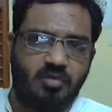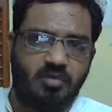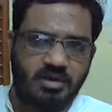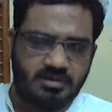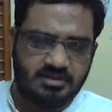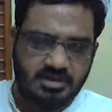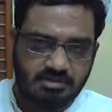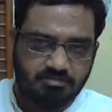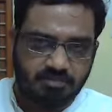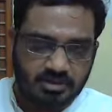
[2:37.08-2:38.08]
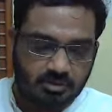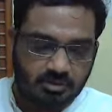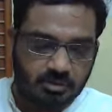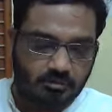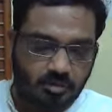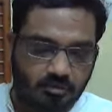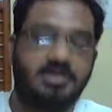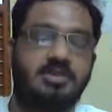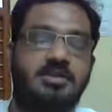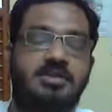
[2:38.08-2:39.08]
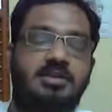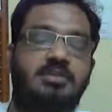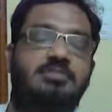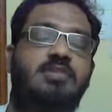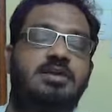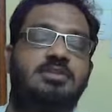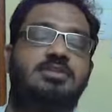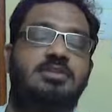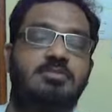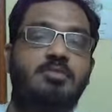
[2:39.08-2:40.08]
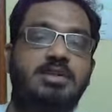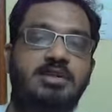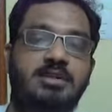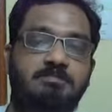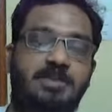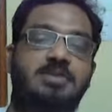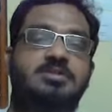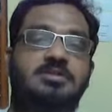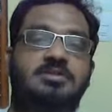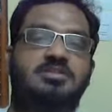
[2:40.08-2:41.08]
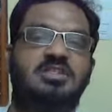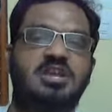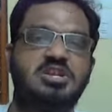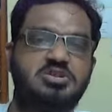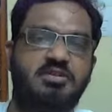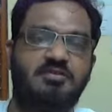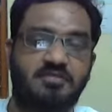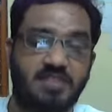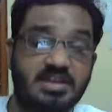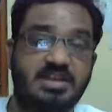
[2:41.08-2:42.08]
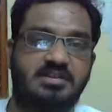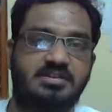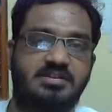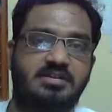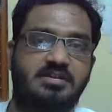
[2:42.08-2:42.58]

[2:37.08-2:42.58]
one, this particular momentary satisfaction, the momentary pleasures, the sensual feelings.